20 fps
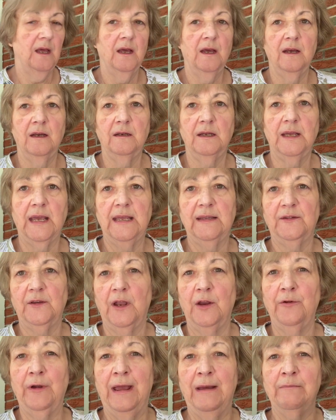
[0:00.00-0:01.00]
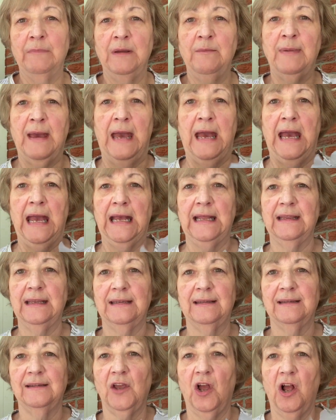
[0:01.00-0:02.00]
Okay, so I grabbed my bag. This
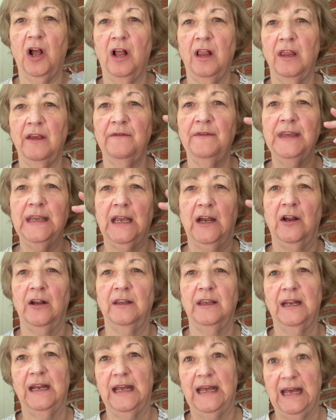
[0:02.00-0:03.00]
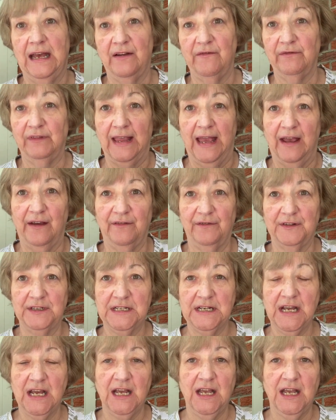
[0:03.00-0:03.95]
is all of the yarn that I have left